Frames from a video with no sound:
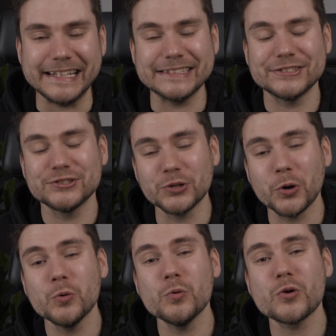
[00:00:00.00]
it is
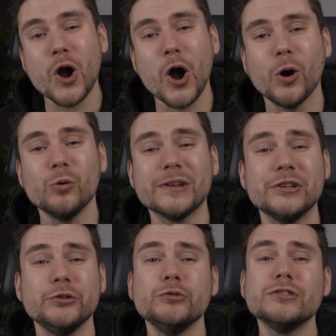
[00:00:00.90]
so cold
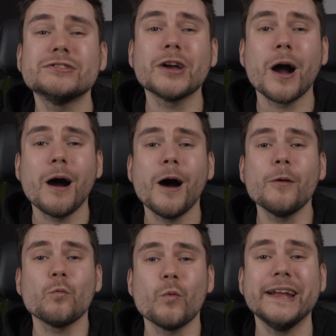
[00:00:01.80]
and you just
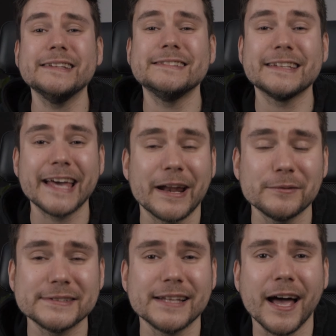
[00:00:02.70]
can't wait to get
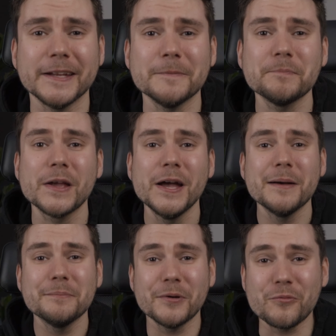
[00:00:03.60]
outside,
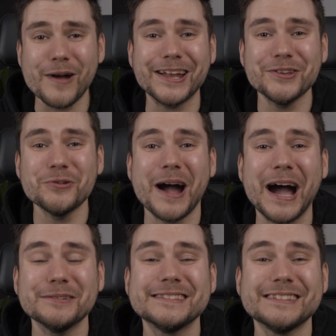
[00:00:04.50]
but when you're
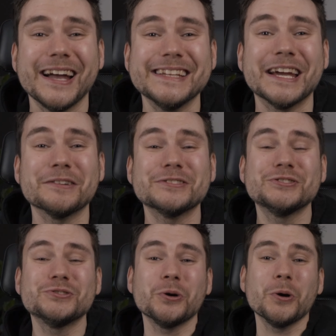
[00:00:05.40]
outside, there are
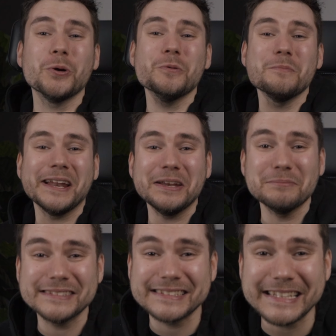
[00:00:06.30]
so many
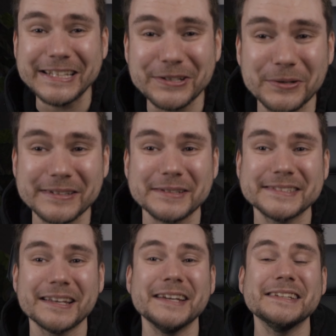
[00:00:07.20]
mosquitoes
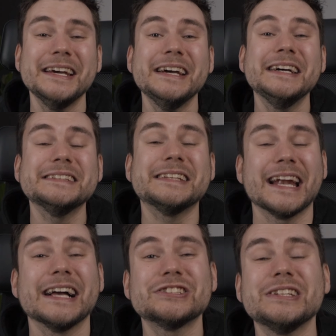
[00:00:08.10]
outside that
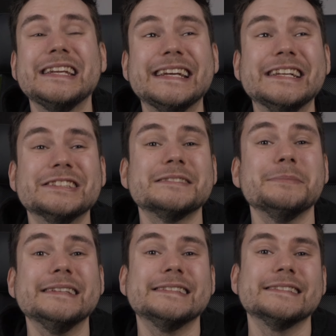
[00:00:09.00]
actually it just
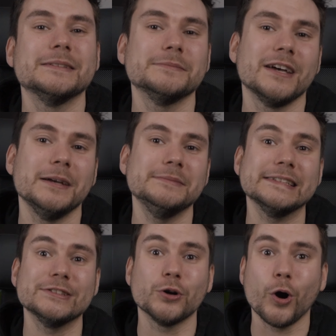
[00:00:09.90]
makes it sometimes
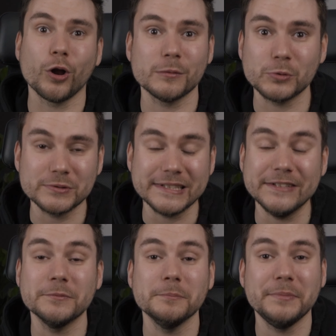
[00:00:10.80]
intolerable to
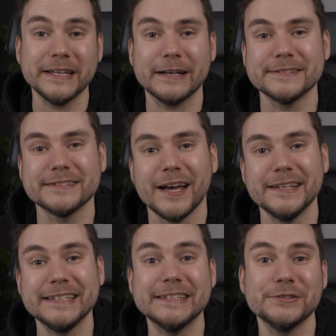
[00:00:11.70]
even be
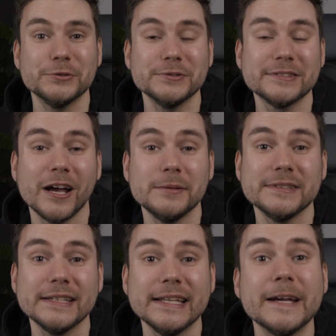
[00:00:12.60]
outside in those times
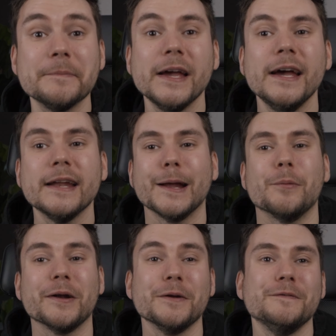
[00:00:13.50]
a year. Now, when I